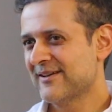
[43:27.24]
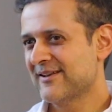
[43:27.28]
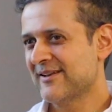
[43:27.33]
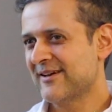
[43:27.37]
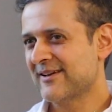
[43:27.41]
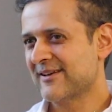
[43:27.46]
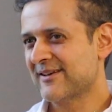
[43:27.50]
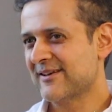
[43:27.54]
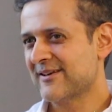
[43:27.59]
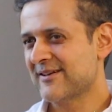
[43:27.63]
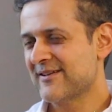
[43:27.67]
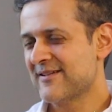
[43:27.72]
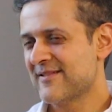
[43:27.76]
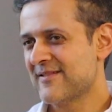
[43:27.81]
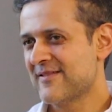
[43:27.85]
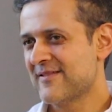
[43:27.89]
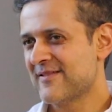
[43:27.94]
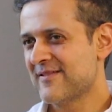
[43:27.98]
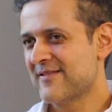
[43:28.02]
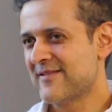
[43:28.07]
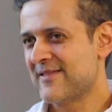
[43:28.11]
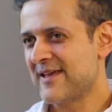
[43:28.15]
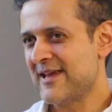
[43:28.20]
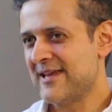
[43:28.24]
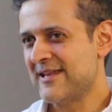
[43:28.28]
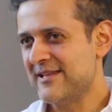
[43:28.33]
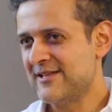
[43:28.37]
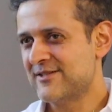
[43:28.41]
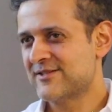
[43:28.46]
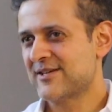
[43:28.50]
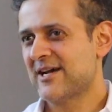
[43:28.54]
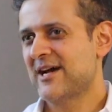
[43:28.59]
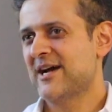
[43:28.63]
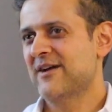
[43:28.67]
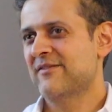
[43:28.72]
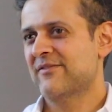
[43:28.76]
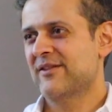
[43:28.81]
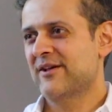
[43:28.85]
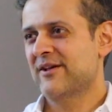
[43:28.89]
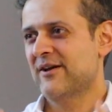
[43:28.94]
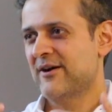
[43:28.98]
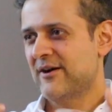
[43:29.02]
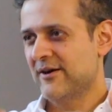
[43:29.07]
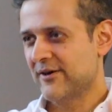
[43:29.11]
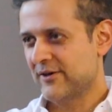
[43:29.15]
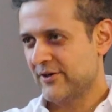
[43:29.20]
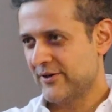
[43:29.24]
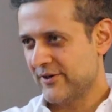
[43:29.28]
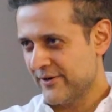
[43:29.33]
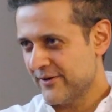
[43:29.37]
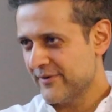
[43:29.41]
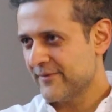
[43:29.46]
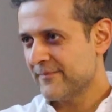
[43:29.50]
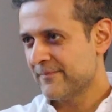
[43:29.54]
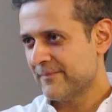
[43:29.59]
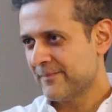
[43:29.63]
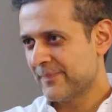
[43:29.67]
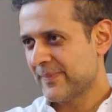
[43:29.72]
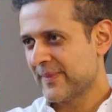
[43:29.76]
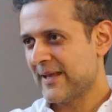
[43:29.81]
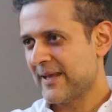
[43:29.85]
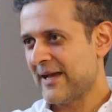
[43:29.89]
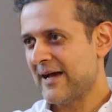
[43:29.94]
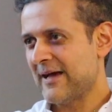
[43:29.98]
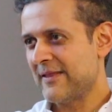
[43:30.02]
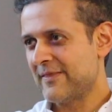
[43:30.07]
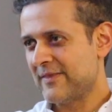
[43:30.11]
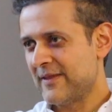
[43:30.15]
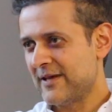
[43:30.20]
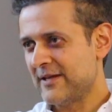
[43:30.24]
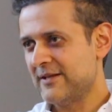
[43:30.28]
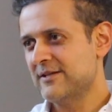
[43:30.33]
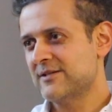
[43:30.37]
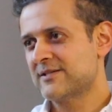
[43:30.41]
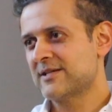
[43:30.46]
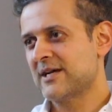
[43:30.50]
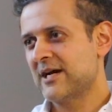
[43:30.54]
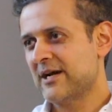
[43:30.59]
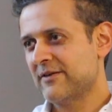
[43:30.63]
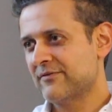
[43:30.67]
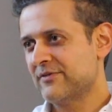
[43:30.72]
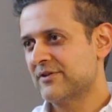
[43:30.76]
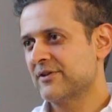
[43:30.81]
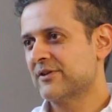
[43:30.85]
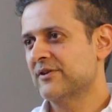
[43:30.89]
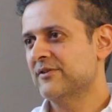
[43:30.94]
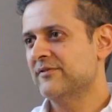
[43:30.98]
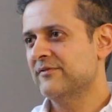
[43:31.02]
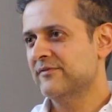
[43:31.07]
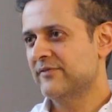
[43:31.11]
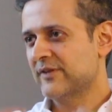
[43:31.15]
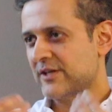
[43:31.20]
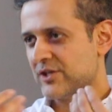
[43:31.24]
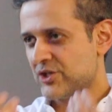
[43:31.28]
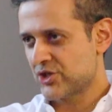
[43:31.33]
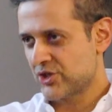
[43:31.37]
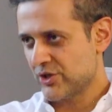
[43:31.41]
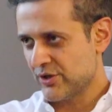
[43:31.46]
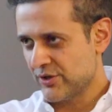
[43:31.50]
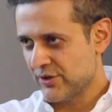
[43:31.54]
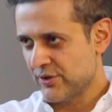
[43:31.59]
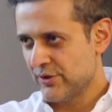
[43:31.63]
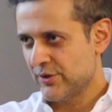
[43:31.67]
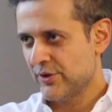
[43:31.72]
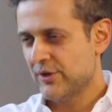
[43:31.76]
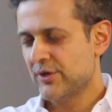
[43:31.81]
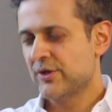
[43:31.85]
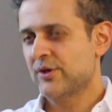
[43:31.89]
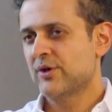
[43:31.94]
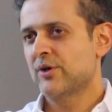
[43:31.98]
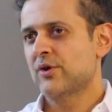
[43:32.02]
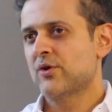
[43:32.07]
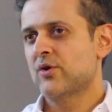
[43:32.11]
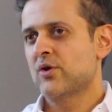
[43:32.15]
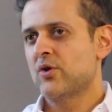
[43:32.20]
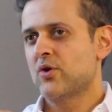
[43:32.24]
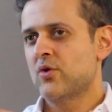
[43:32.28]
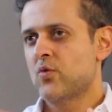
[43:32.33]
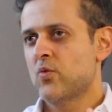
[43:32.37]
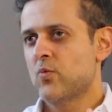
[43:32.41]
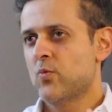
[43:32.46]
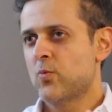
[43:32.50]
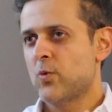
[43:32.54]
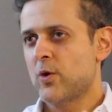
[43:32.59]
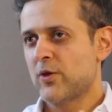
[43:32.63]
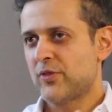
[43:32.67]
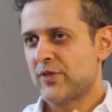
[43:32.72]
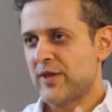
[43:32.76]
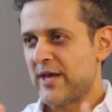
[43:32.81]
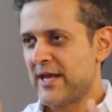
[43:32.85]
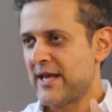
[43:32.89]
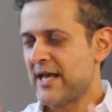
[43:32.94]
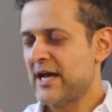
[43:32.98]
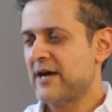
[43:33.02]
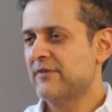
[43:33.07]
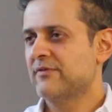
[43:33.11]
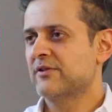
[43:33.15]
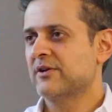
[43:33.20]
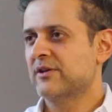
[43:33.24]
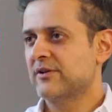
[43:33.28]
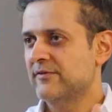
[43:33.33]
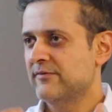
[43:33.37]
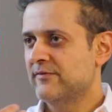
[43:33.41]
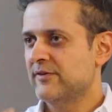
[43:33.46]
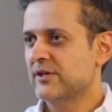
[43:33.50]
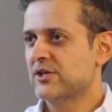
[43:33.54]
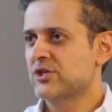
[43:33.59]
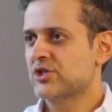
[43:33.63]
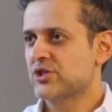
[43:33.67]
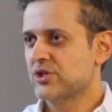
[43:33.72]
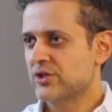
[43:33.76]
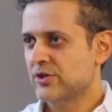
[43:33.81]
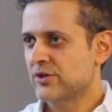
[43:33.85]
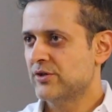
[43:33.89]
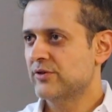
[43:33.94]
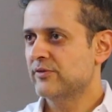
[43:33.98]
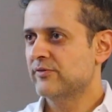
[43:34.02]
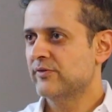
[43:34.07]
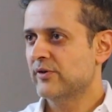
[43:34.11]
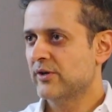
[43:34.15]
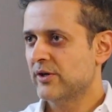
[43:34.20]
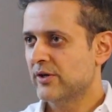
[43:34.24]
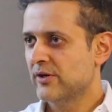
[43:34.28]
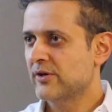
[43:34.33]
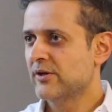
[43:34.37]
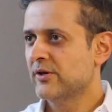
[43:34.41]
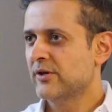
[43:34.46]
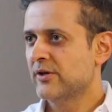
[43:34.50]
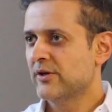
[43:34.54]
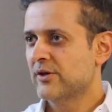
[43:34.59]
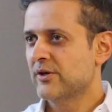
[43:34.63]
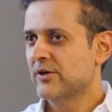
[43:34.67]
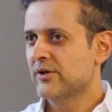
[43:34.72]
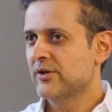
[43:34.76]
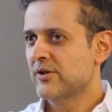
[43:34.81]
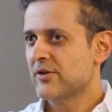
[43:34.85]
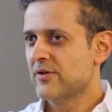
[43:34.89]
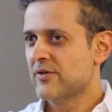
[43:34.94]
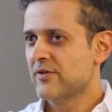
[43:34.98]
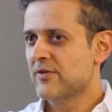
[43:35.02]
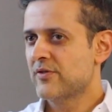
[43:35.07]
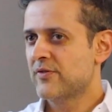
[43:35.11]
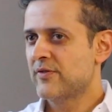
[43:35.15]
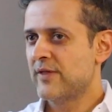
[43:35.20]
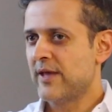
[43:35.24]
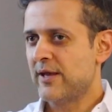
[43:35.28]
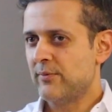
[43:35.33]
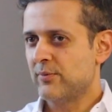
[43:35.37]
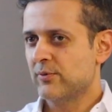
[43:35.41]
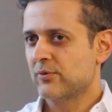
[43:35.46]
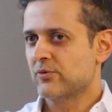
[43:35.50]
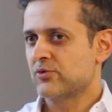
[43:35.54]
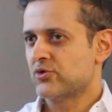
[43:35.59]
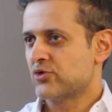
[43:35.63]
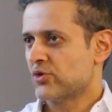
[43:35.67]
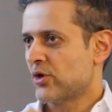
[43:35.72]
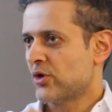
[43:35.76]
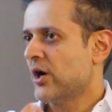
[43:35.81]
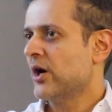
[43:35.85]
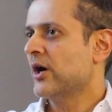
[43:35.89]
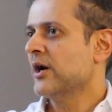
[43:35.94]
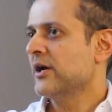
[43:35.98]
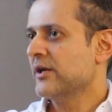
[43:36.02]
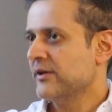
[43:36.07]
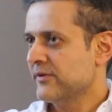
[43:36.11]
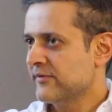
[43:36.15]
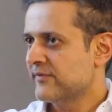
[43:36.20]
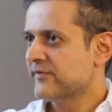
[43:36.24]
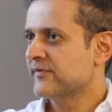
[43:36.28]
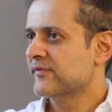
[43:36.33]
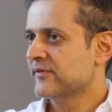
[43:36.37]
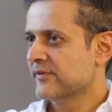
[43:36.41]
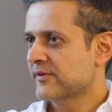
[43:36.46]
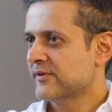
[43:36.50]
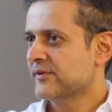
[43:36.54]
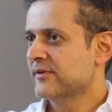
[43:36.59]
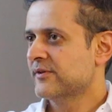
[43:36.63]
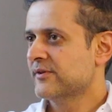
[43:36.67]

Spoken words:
like, they need to have the hunger and they need to have the conviction. What they have the conviction over, they will drive